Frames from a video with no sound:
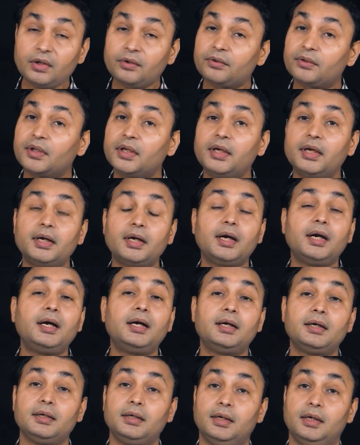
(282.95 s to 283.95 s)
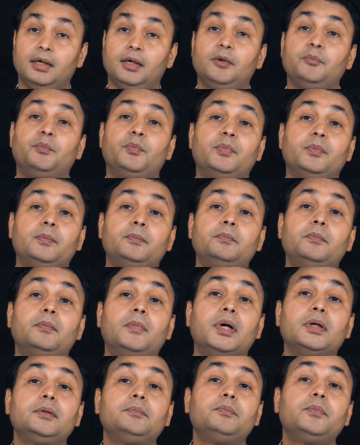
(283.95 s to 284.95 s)
there are
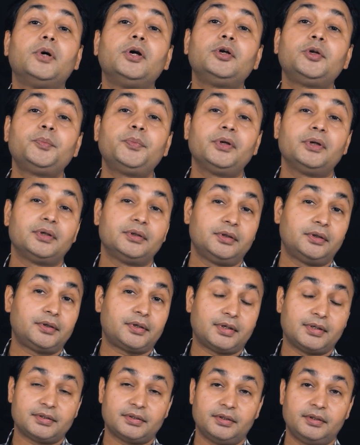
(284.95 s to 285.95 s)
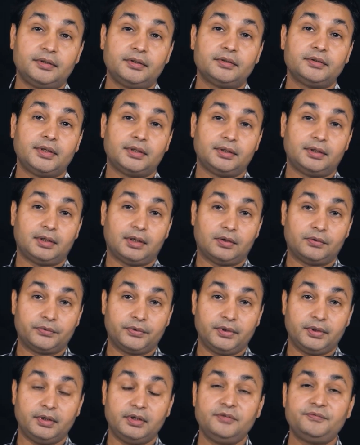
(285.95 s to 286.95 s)
multiple other translators that are out there.